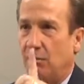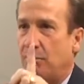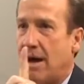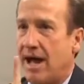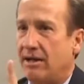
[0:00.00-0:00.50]

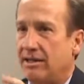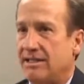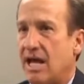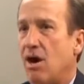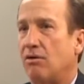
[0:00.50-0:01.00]
Bile
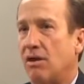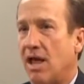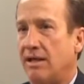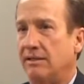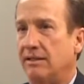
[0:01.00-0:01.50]
is
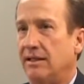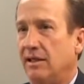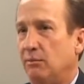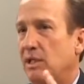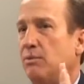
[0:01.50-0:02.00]
alkaline.
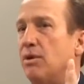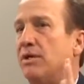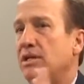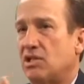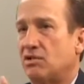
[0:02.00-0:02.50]
People
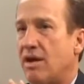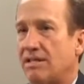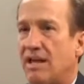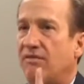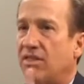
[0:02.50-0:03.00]
underneath
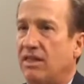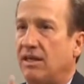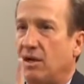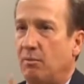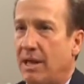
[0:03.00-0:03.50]
stress have
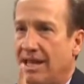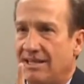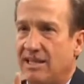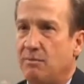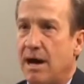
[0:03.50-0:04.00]
thick,
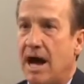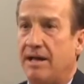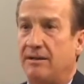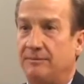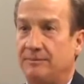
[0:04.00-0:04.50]
pasty
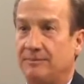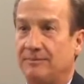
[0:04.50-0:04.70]
bile.